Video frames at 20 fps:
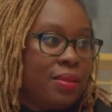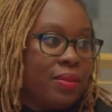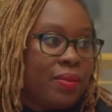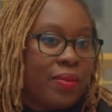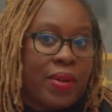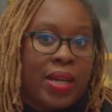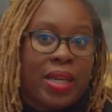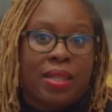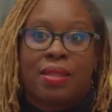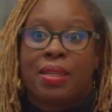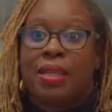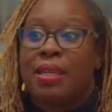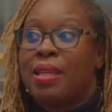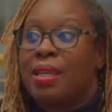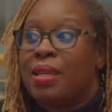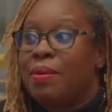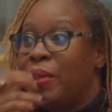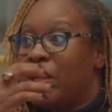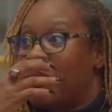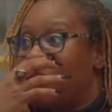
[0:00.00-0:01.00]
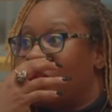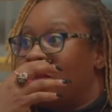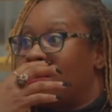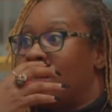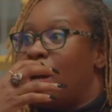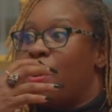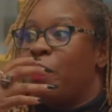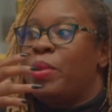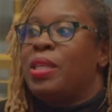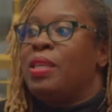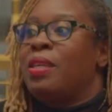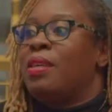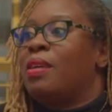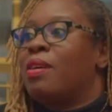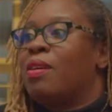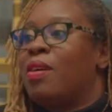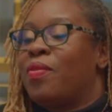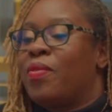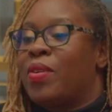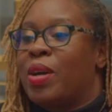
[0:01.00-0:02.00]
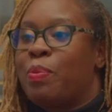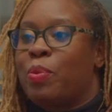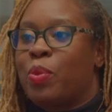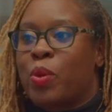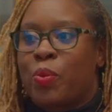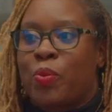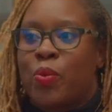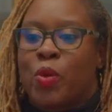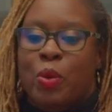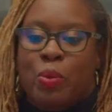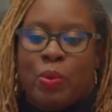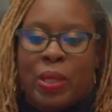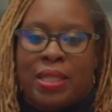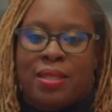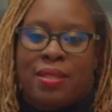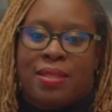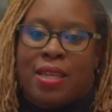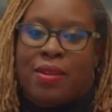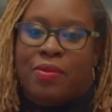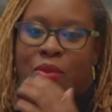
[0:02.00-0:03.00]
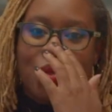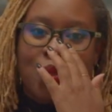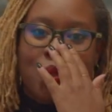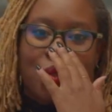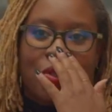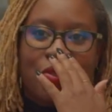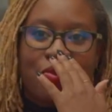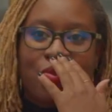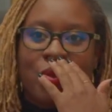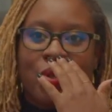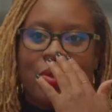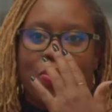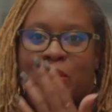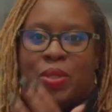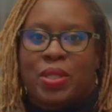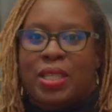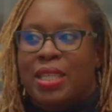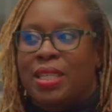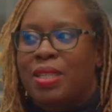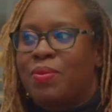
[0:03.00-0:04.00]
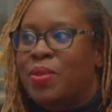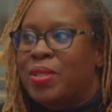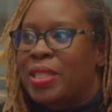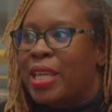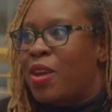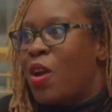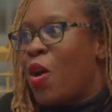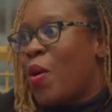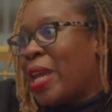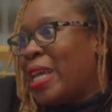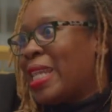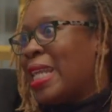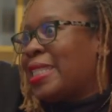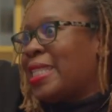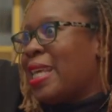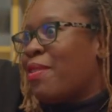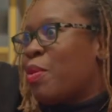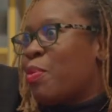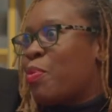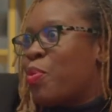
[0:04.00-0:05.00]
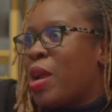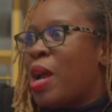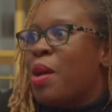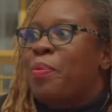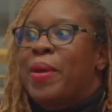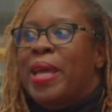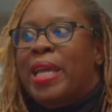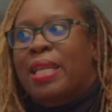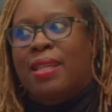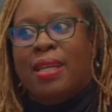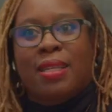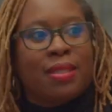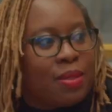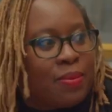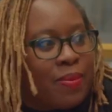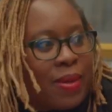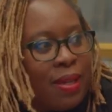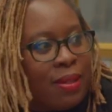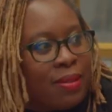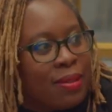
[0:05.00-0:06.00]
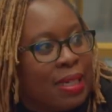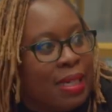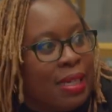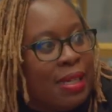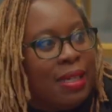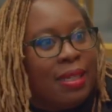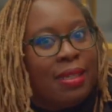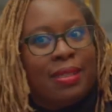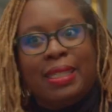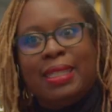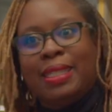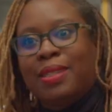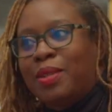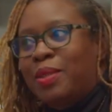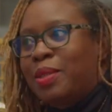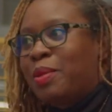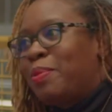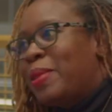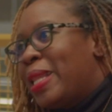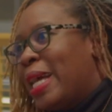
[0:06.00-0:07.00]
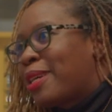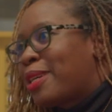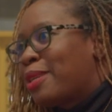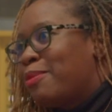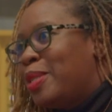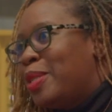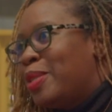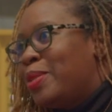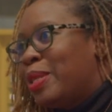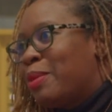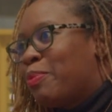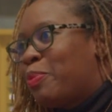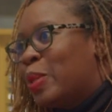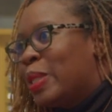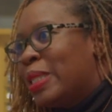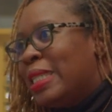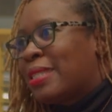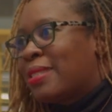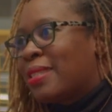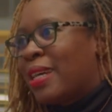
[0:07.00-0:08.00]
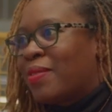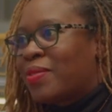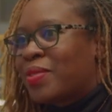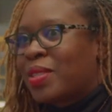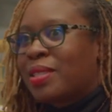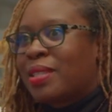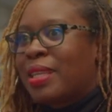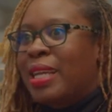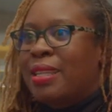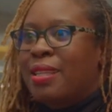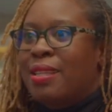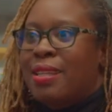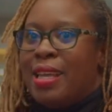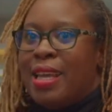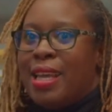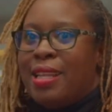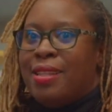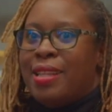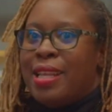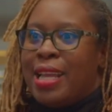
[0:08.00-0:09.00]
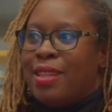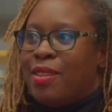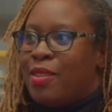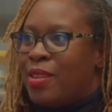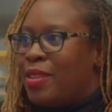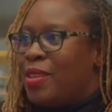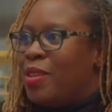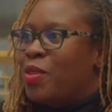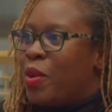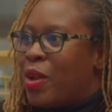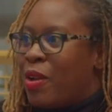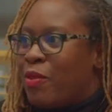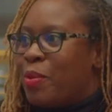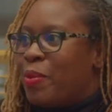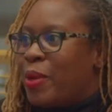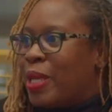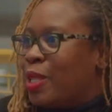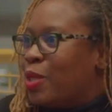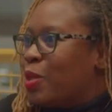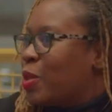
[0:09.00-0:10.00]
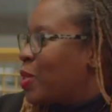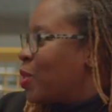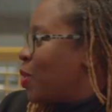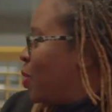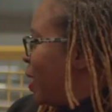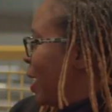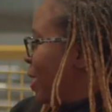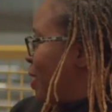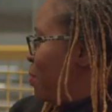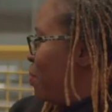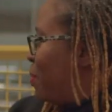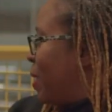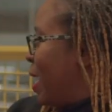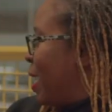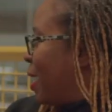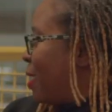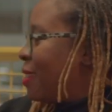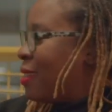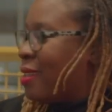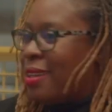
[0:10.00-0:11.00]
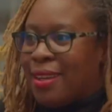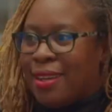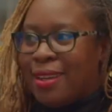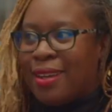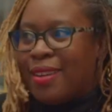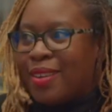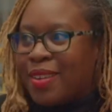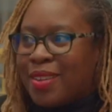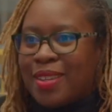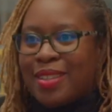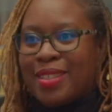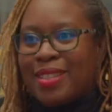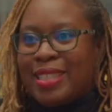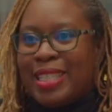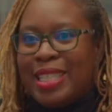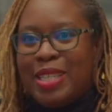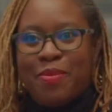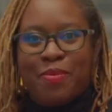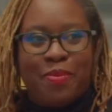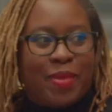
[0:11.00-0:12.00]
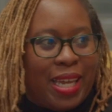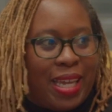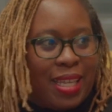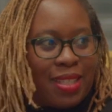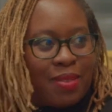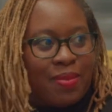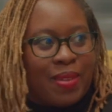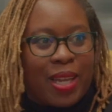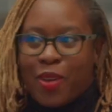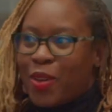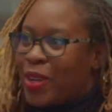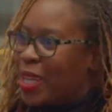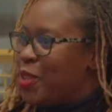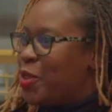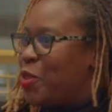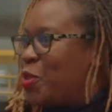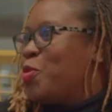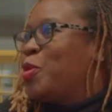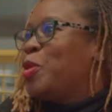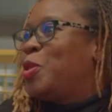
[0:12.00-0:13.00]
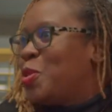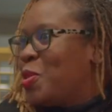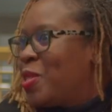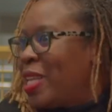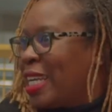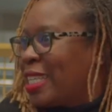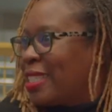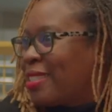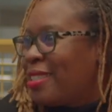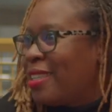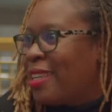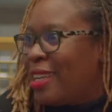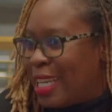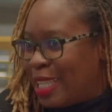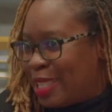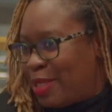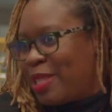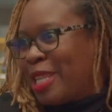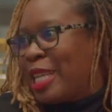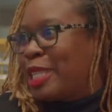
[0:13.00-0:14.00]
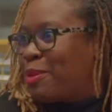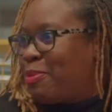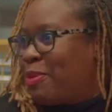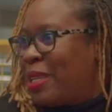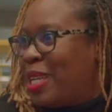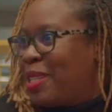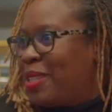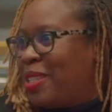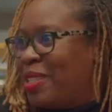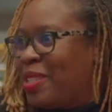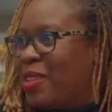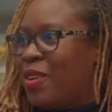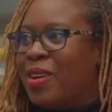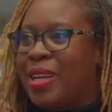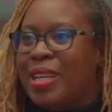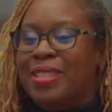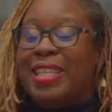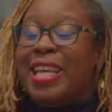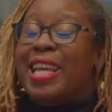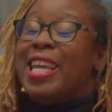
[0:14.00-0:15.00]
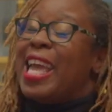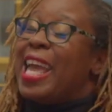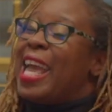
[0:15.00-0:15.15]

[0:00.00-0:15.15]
right? Because how many of our workplaces after George Floyd was killed was like, okay, let's have a brown bag lunch about, the black community and police officers, and everybody looks to like the black teammates and like, okay, would you like to explain? It's like,